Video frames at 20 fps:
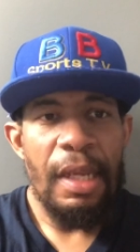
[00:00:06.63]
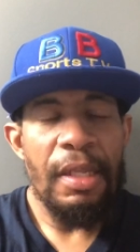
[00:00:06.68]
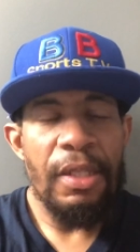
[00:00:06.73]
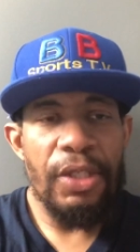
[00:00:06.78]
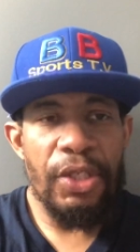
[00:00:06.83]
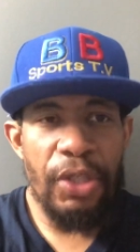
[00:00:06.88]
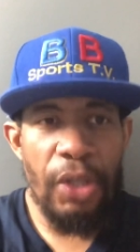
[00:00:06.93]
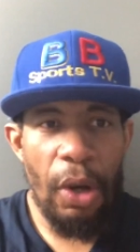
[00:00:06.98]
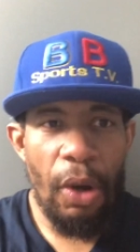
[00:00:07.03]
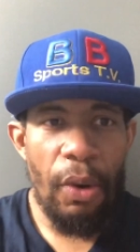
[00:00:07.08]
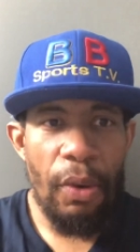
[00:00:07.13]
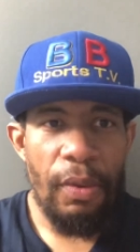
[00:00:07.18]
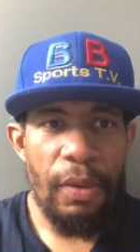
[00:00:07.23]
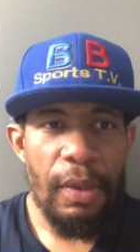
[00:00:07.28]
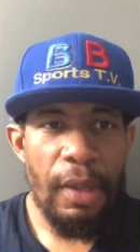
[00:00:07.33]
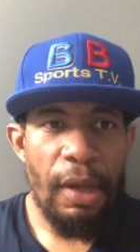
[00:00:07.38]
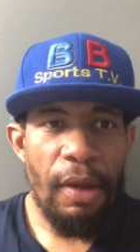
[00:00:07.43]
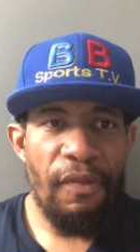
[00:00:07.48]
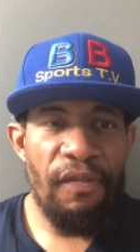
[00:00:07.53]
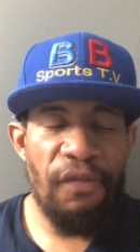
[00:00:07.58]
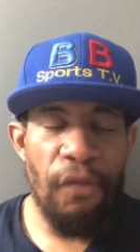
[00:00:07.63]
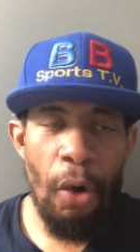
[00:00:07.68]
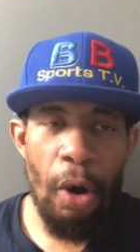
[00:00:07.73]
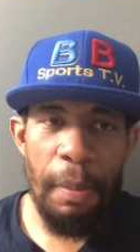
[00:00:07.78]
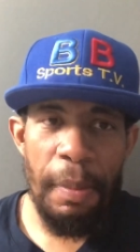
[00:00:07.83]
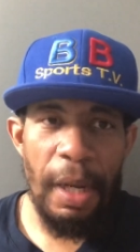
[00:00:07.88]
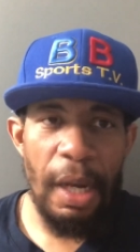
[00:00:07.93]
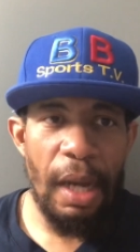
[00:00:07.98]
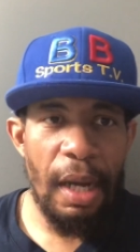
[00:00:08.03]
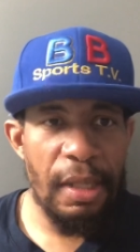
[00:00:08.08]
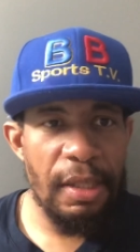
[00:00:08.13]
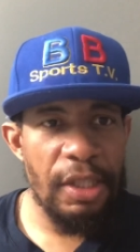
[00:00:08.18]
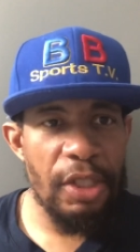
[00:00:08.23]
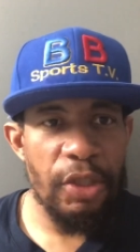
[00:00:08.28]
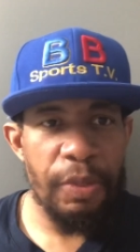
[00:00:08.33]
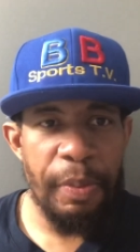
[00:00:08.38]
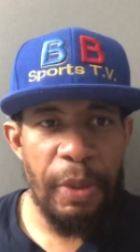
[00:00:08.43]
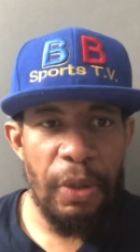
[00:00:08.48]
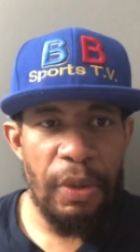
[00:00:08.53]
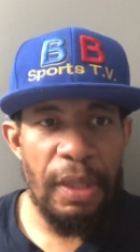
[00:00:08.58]
So, former
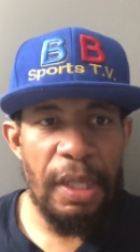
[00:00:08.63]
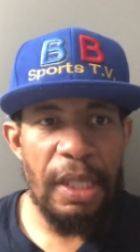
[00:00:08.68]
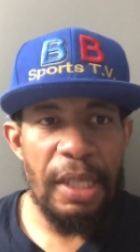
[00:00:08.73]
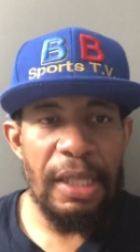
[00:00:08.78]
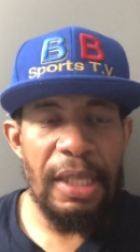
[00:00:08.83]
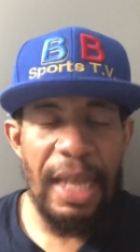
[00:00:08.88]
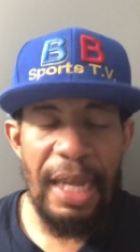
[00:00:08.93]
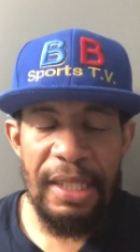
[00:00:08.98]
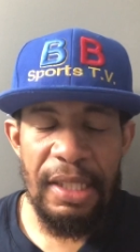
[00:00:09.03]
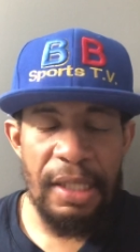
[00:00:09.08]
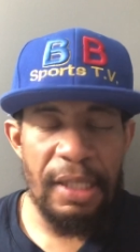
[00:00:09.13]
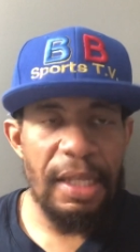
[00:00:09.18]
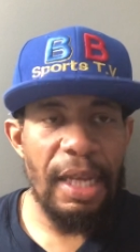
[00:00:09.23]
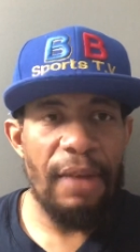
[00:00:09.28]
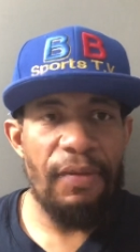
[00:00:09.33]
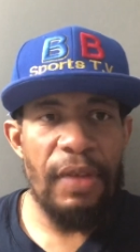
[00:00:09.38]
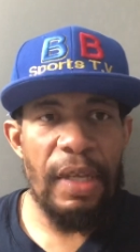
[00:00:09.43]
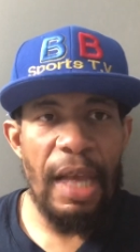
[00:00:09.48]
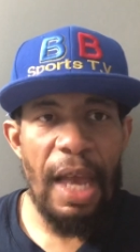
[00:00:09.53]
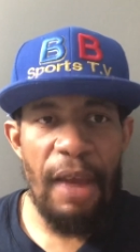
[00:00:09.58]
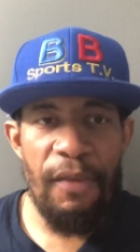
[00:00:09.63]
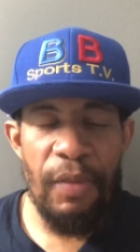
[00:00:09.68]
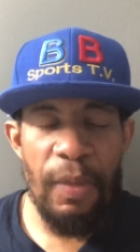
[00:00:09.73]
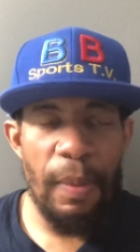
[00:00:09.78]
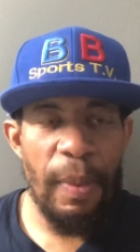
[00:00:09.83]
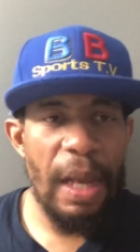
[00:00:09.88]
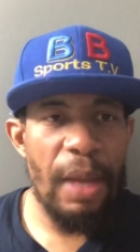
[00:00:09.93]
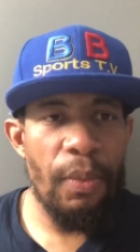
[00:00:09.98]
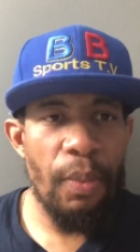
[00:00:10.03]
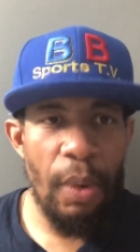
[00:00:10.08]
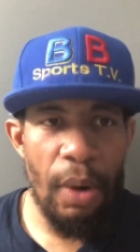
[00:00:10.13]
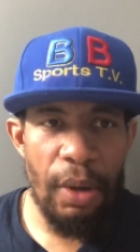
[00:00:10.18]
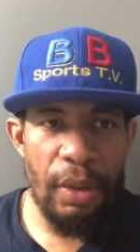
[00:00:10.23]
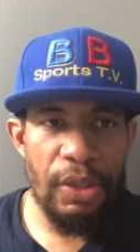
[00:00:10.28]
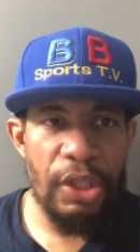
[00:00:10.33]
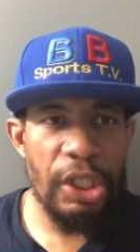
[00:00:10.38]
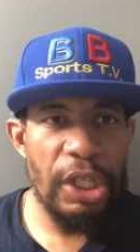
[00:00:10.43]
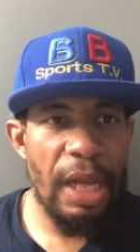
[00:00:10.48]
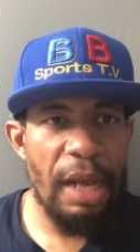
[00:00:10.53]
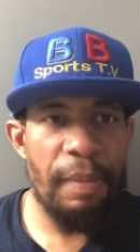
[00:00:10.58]
undisputed, legendary heavyweight
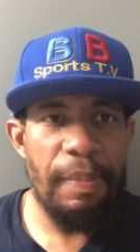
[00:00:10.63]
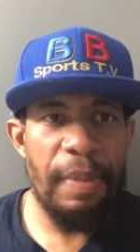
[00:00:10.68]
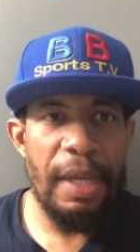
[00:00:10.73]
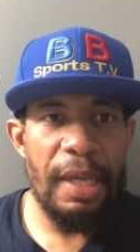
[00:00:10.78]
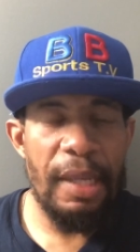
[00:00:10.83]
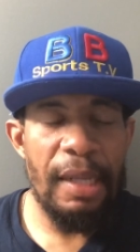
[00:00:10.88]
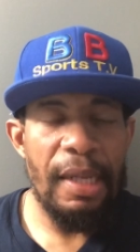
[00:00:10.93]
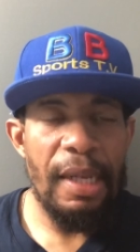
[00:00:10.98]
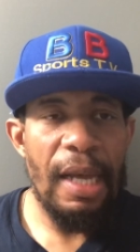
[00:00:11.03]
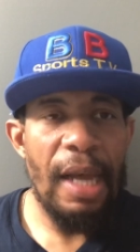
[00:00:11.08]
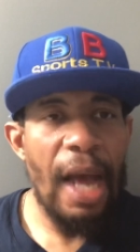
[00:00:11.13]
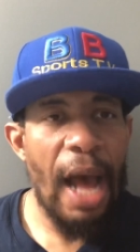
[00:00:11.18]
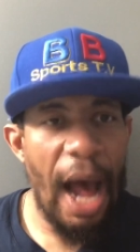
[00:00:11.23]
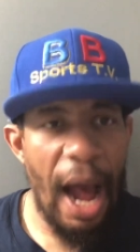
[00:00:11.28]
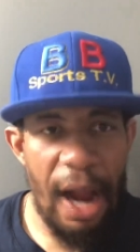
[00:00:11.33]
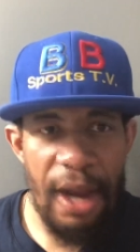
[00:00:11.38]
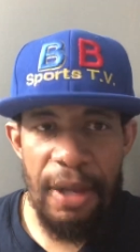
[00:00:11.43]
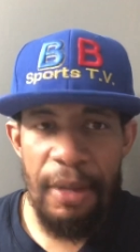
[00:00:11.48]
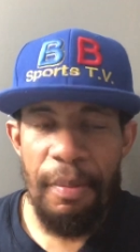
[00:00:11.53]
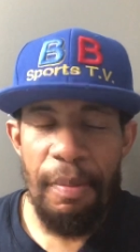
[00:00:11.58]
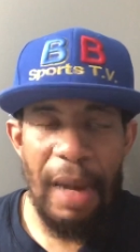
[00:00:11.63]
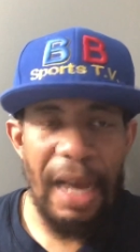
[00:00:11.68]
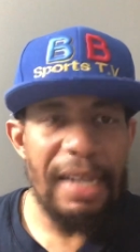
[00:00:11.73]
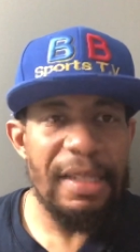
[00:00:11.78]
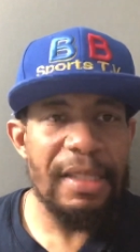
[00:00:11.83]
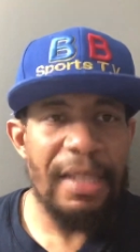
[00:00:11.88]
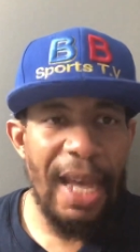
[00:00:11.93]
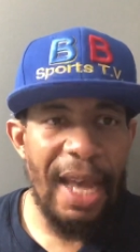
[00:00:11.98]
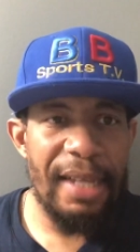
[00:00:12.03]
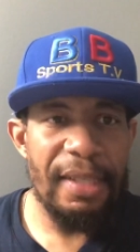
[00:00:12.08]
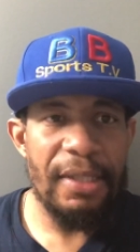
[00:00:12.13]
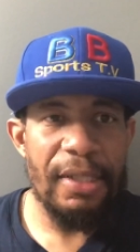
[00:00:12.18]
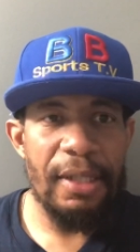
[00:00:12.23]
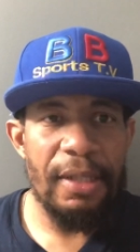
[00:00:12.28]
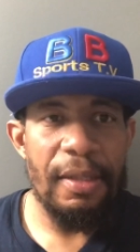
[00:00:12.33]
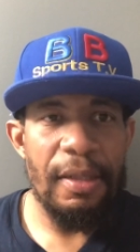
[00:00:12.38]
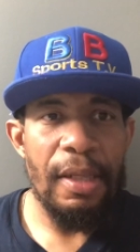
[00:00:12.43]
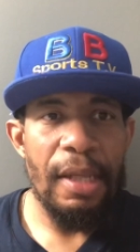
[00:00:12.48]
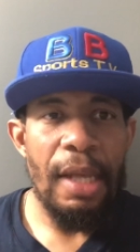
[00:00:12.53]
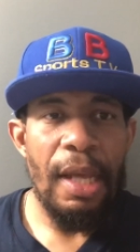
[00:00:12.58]
world champion, Iron Mike Tyson,